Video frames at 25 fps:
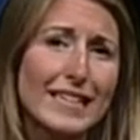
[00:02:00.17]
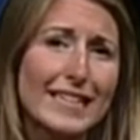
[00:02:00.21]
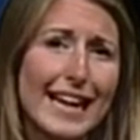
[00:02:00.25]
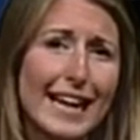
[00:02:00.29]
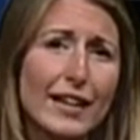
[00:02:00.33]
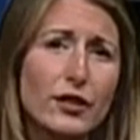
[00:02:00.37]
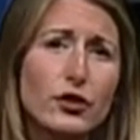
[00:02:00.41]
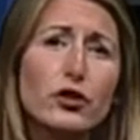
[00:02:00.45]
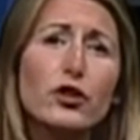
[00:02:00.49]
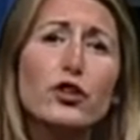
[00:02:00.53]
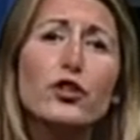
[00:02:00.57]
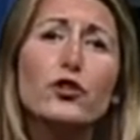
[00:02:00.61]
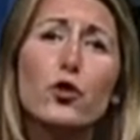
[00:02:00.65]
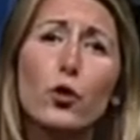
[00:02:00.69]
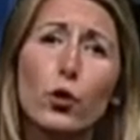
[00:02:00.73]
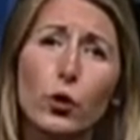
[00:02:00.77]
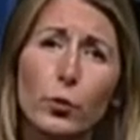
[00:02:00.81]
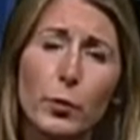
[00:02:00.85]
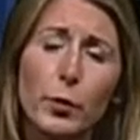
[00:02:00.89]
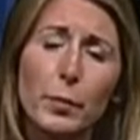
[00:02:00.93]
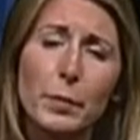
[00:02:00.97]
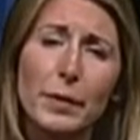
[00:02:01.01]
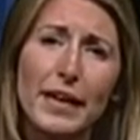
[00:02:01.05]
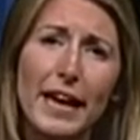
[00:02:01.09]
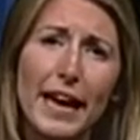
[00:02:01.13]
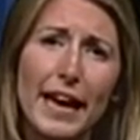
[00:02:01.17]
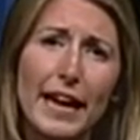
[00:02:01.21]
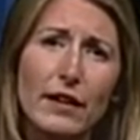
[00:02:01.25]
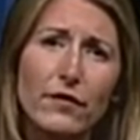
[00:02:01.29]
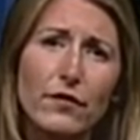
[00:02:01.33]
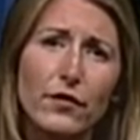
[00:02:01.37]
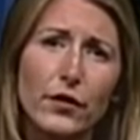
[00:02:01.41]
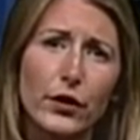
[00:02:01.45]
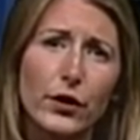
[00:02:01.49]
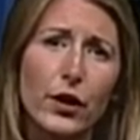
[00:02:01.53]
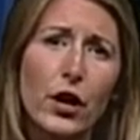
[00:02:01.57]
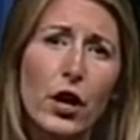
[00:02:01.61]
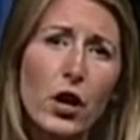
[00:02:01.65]
It's actually normal
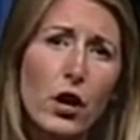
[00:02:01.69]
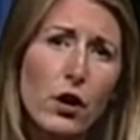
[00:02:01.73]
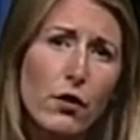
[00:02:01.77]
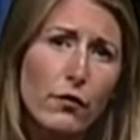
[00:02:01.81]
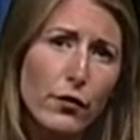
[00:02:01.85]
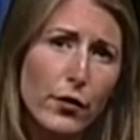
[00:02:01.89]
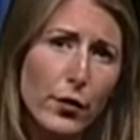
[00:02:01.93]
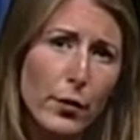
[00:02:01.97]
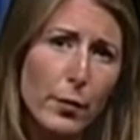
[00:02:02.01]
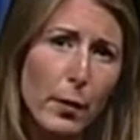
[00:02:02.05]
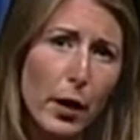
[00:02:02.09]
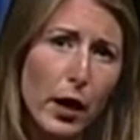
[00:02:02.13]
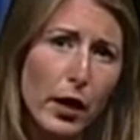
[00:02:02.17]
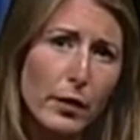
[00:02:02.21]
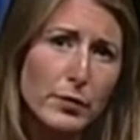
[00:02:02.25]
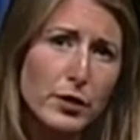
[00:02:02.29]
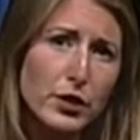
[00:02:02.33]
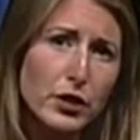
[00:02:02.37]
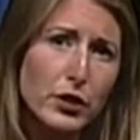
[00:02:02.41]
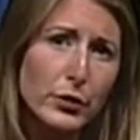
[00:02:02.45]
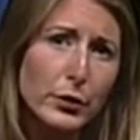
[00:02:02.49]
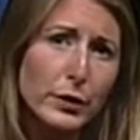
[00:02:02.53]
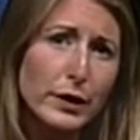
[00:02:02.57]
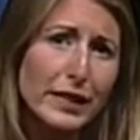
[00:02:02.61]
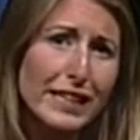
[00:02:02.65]
behavior for the moms